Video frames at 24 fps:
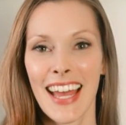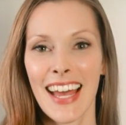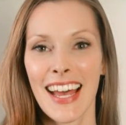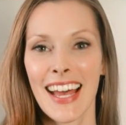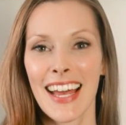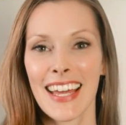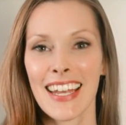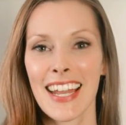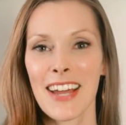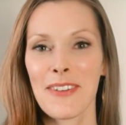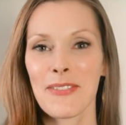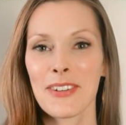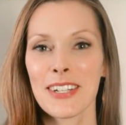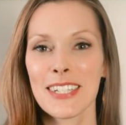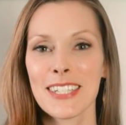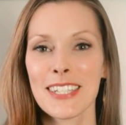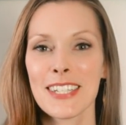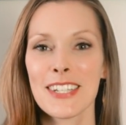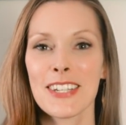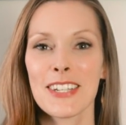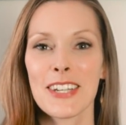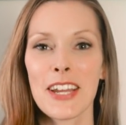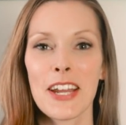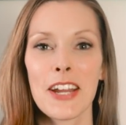and I wanted to
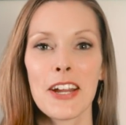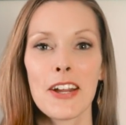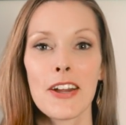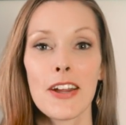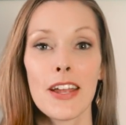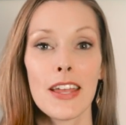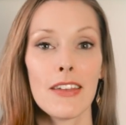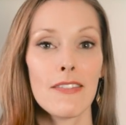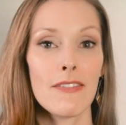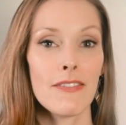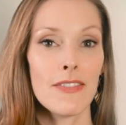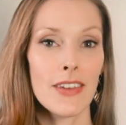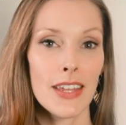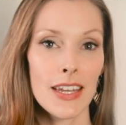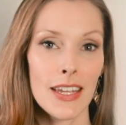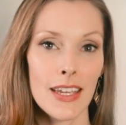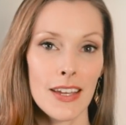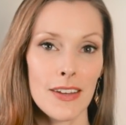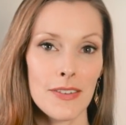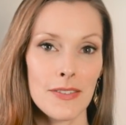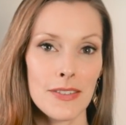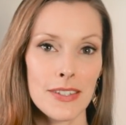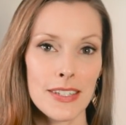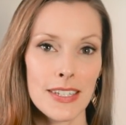share a
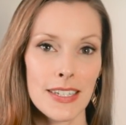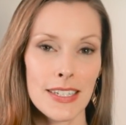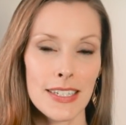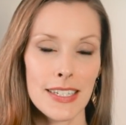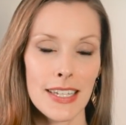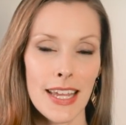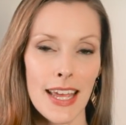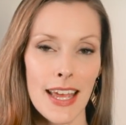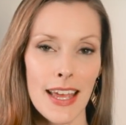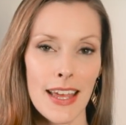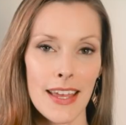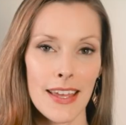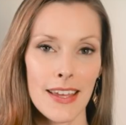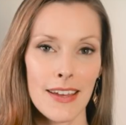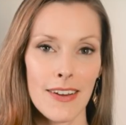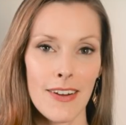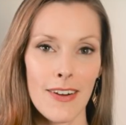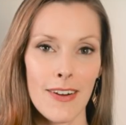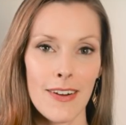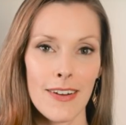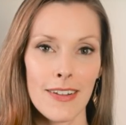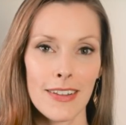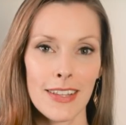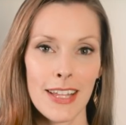video today
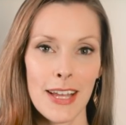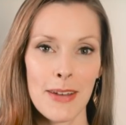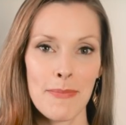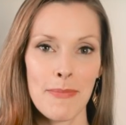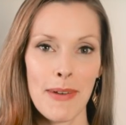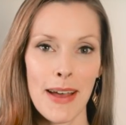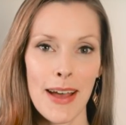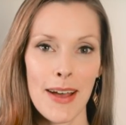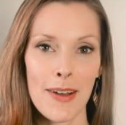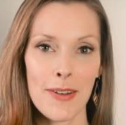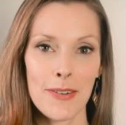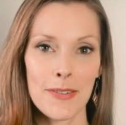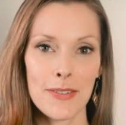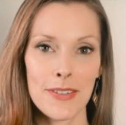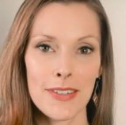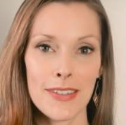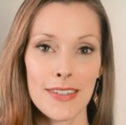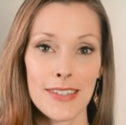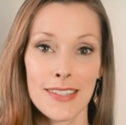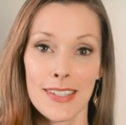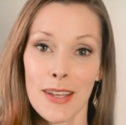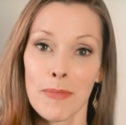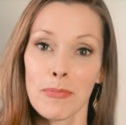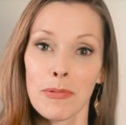all about
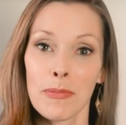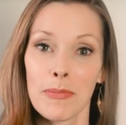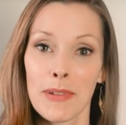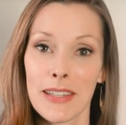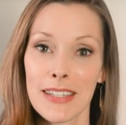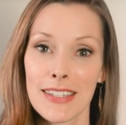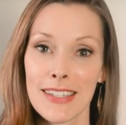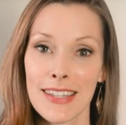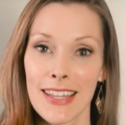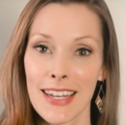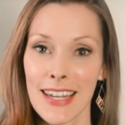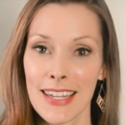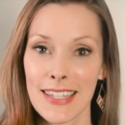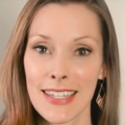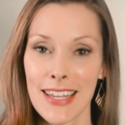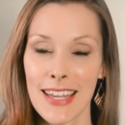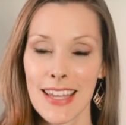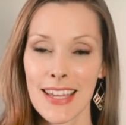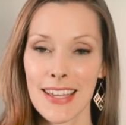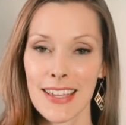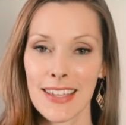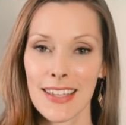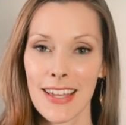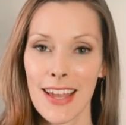the supplements that I
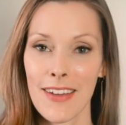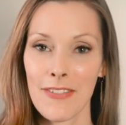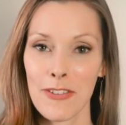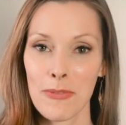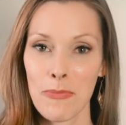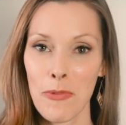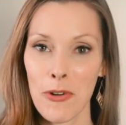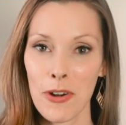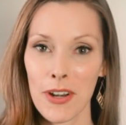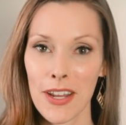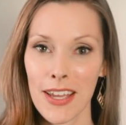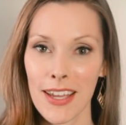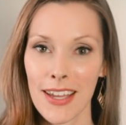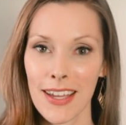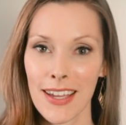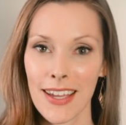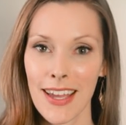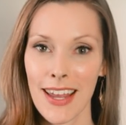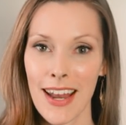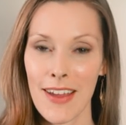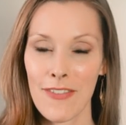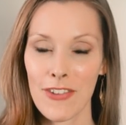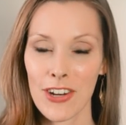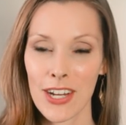take every morning
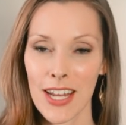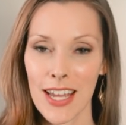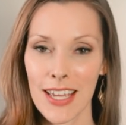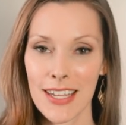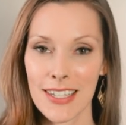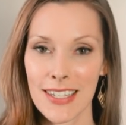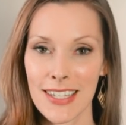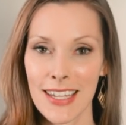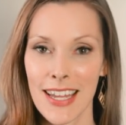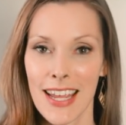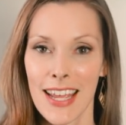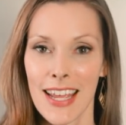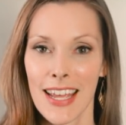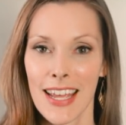and every night.